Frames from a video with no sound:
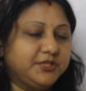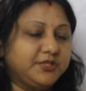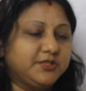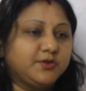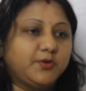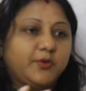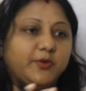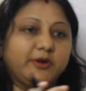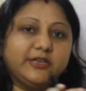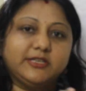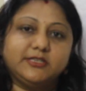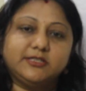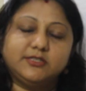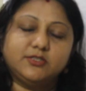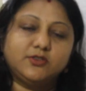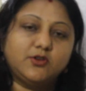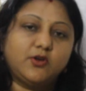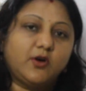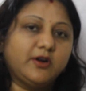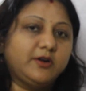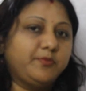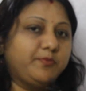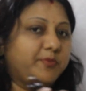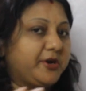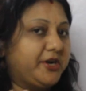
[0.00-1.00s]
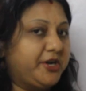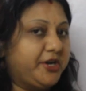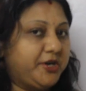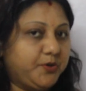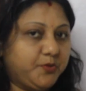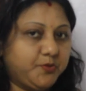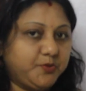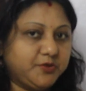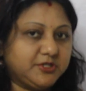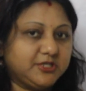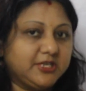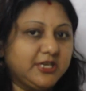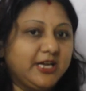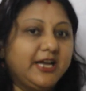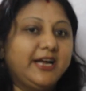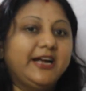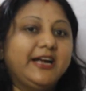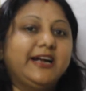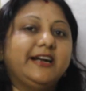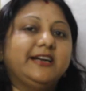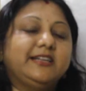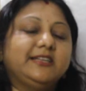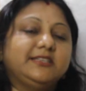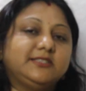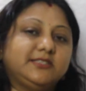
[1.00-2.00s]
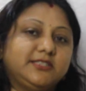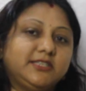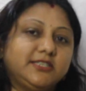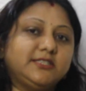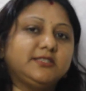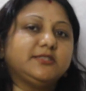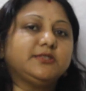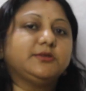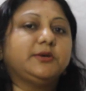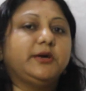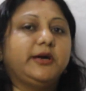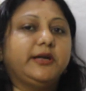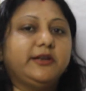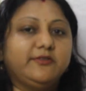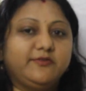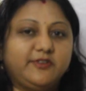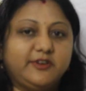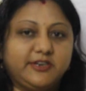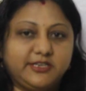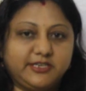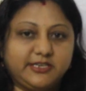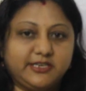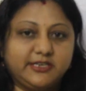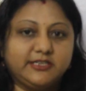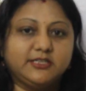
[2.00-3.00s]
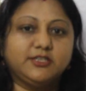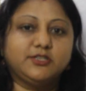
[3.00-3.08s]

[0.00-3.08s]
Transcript: so it is not produced, it is just converted.